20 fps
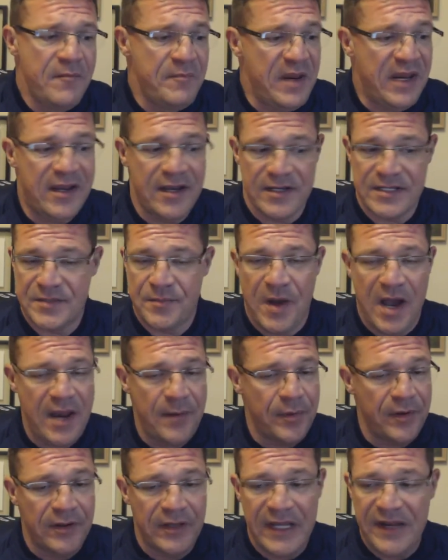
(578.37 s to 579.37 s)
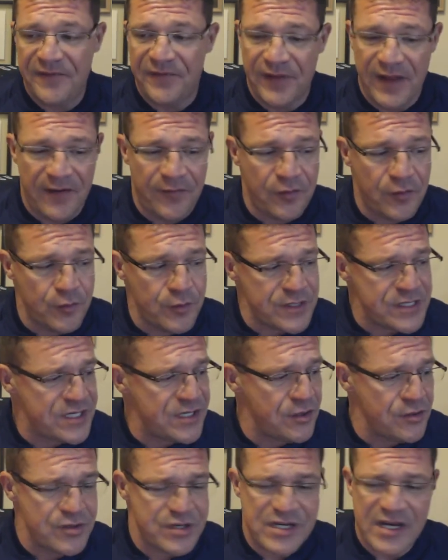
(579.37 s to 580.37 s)
because my belief level was
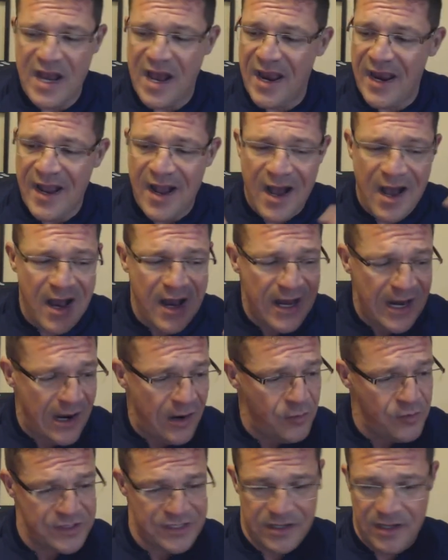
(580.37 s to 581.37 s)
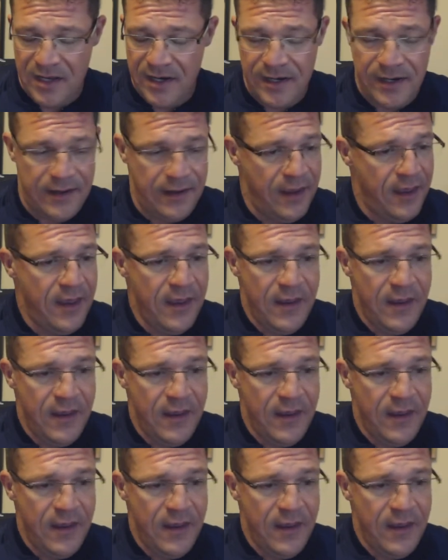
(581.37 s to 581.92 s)
so sky high, I was like,